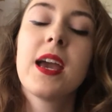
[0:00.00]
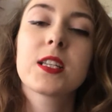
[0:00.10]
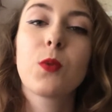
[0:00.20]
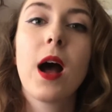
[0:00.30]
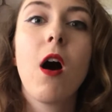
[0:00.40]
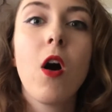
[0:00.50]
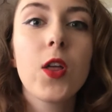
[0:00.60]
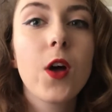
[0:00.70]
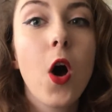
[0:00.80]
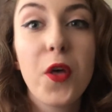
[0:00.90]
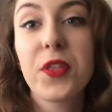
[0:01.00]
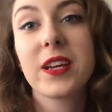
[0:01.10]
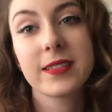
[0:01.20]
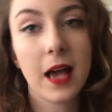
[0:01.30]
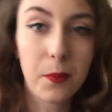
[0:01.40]
It's where all the hot
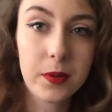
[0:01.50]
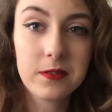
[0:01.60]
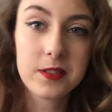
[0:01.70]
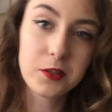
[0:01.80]
things happen